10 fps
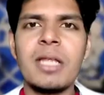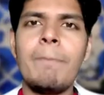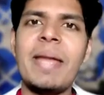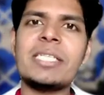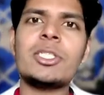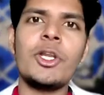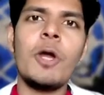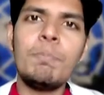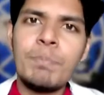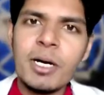based on
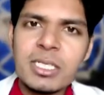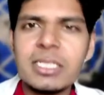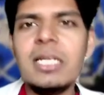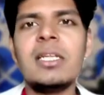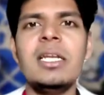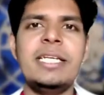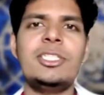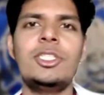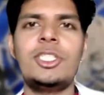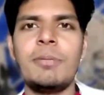your personal
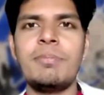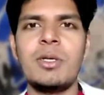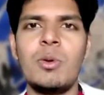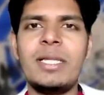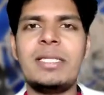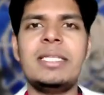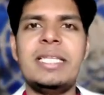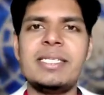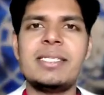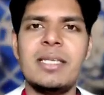relationships with
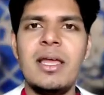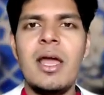these